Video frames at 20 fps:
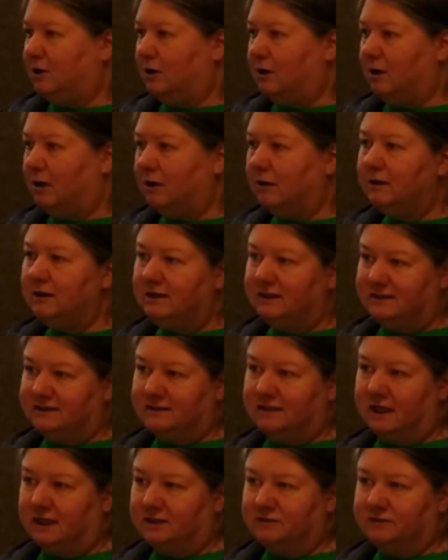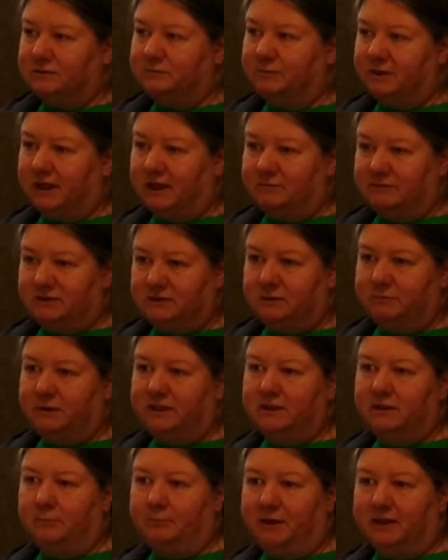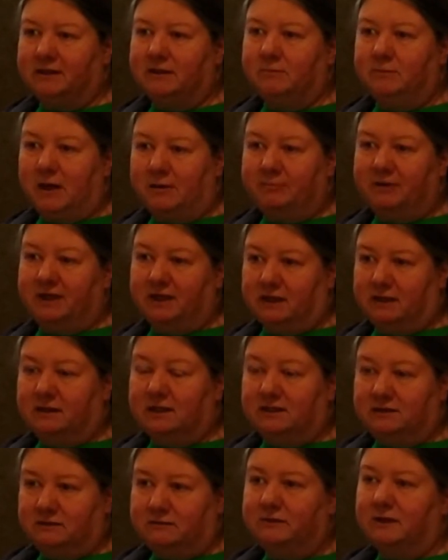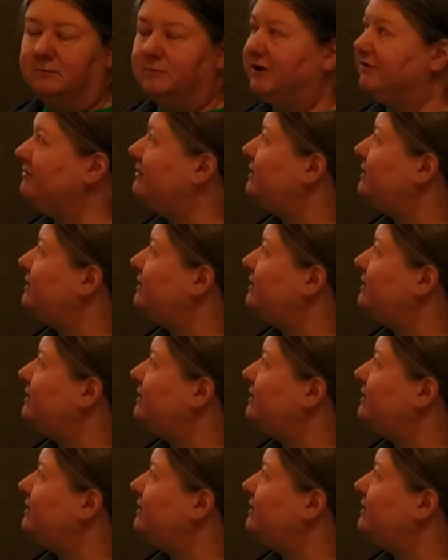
currently scheduled, but I'm assuming they'll pick them up again. They do them every